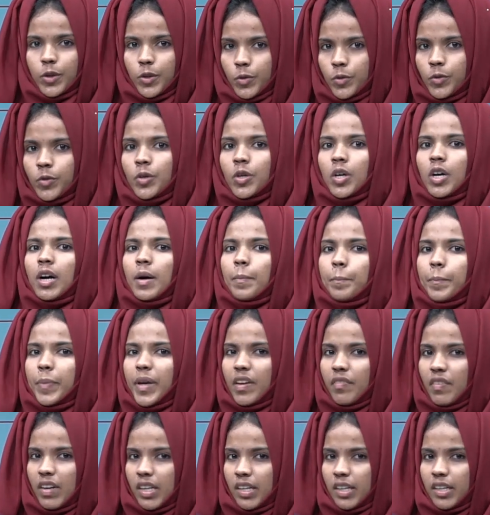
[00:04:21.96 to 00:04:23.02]
to
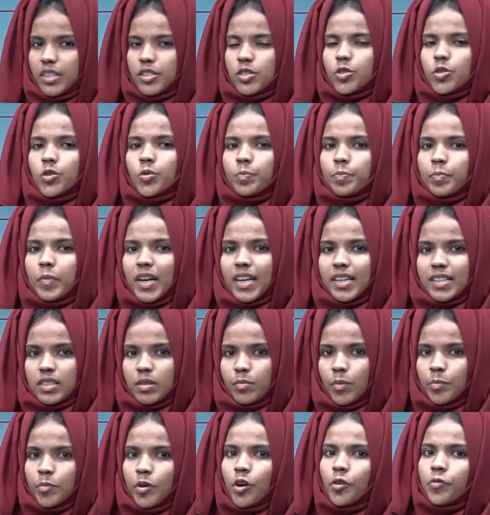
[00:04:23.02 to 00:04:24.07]
p1 raised to
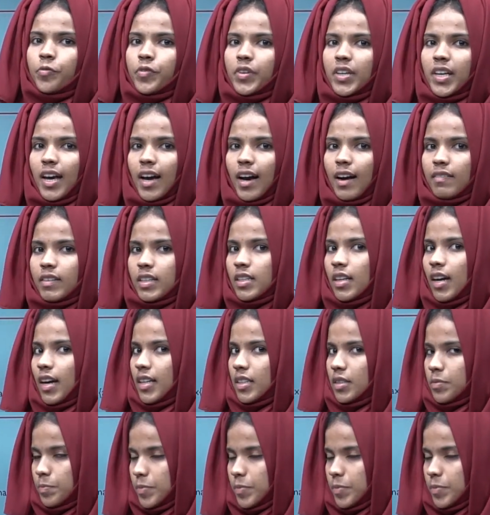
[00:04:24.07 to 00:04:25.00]
maximum of a1 and